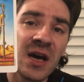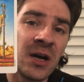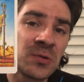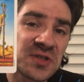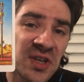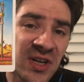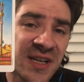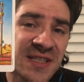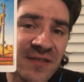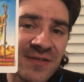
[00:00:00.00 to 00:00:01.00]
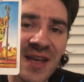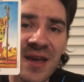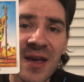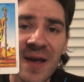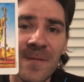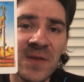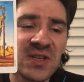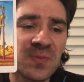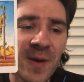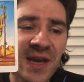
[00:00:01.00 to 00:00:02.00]
Alternatively,
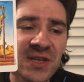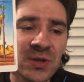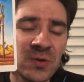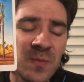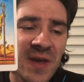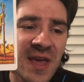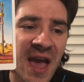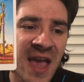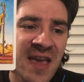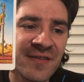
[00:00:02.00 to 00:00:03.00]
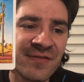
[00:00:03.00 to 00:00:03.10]
this page could be a, a,